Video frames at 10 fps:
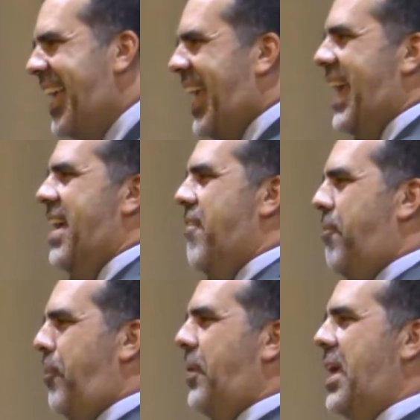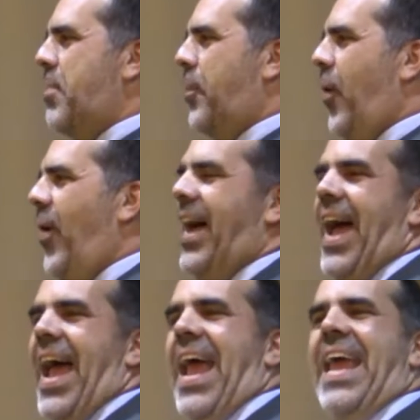Give
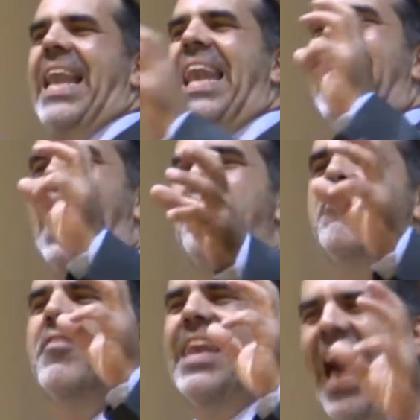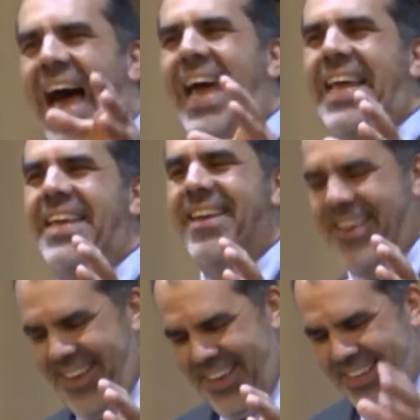people a lifeline.
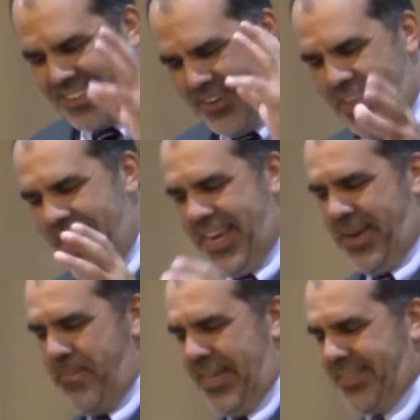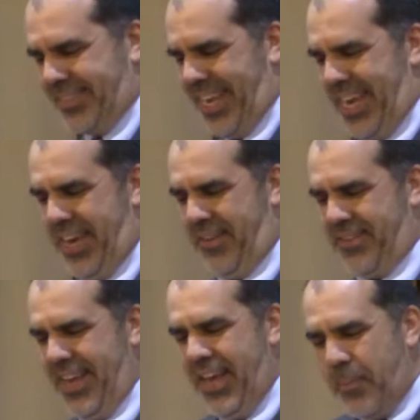Amen. So they can be
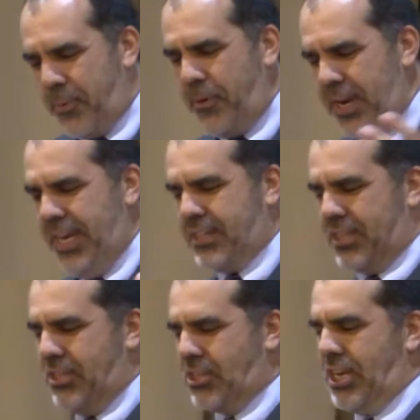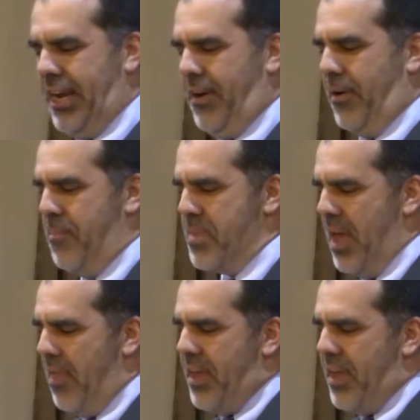saved. Preach and share.